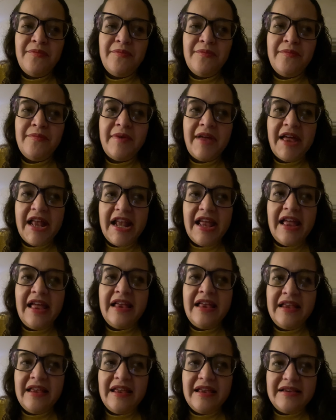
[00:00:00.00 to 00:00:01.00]
But
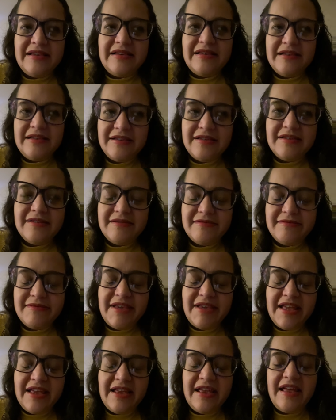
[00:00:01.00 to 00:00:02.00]

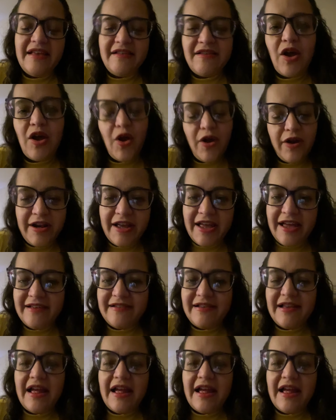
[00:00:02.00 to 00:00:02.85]
it's hard, guys.